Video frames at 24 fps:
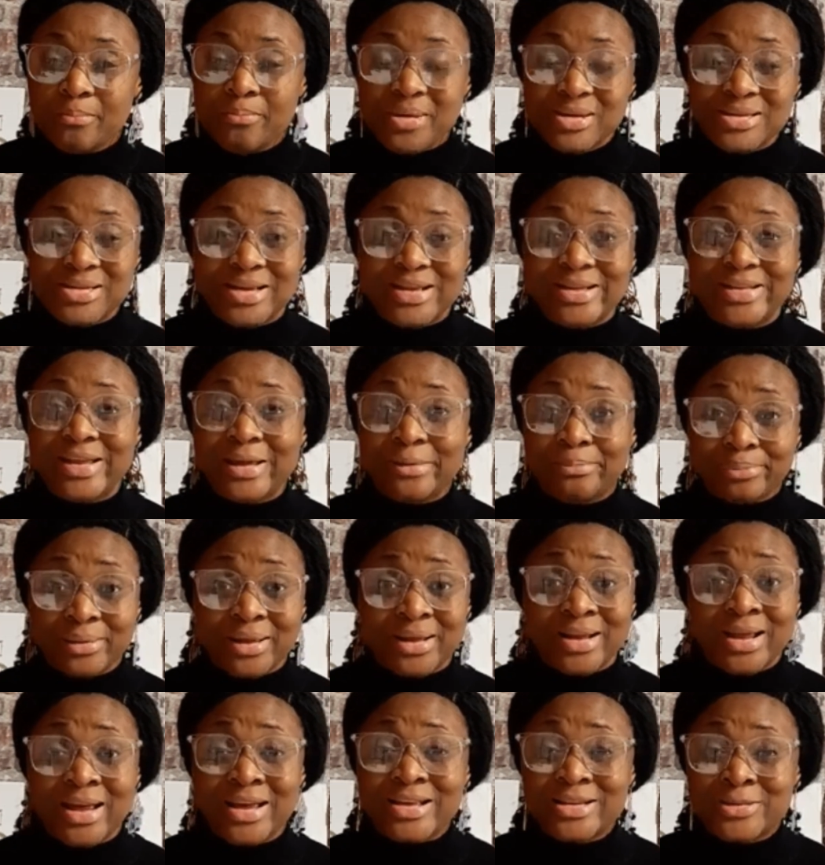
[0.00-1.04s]
Basically, a
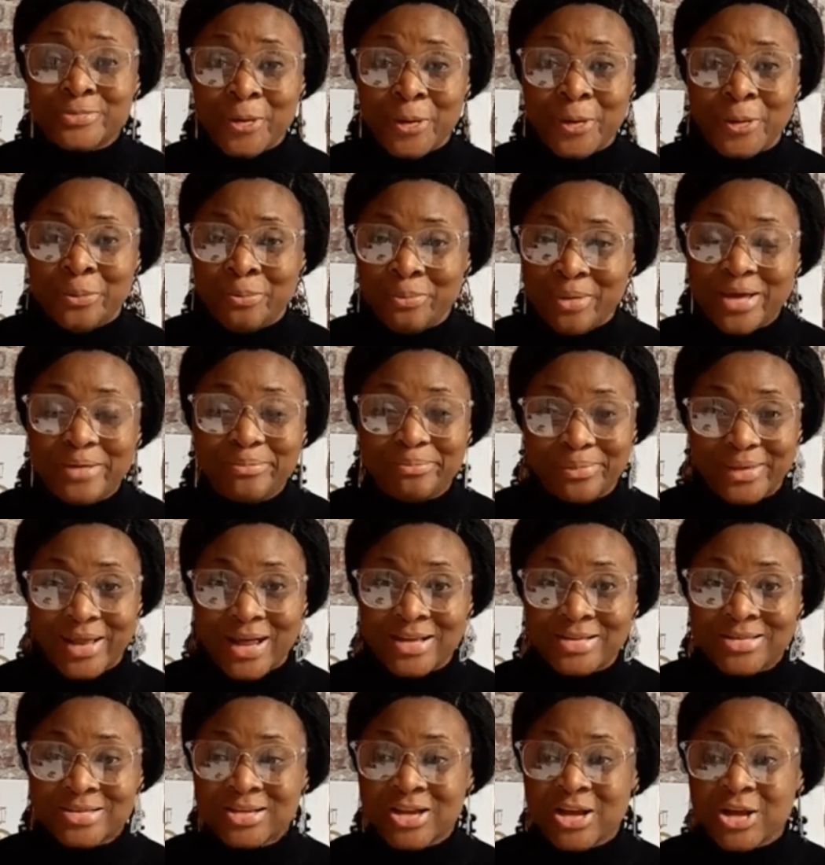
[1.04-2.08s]
planner is where you make
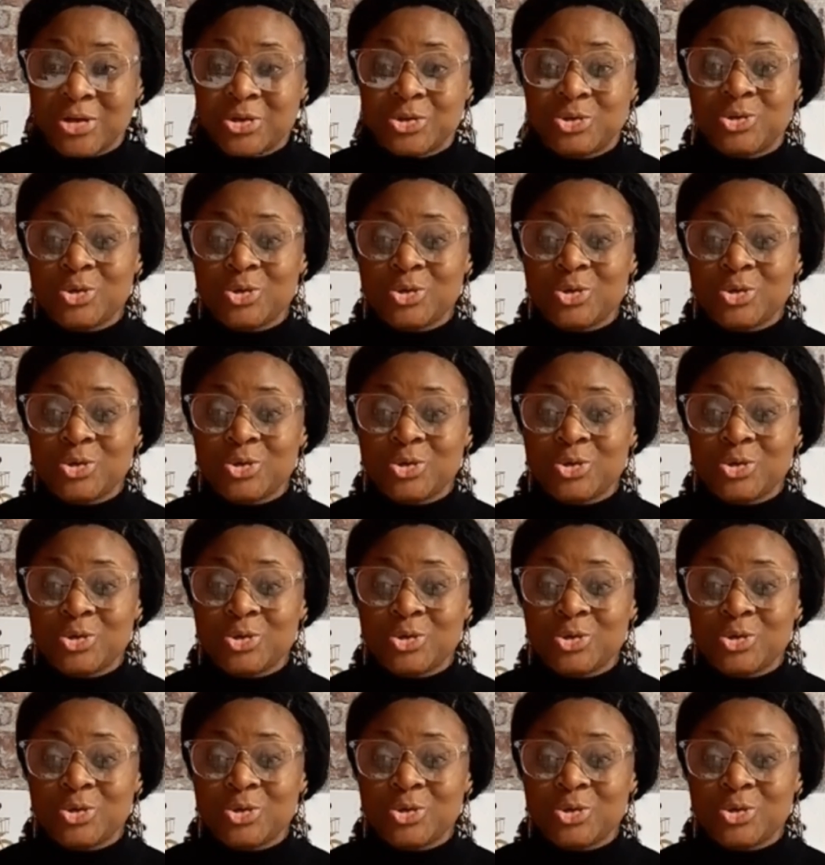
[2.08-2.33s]
plans.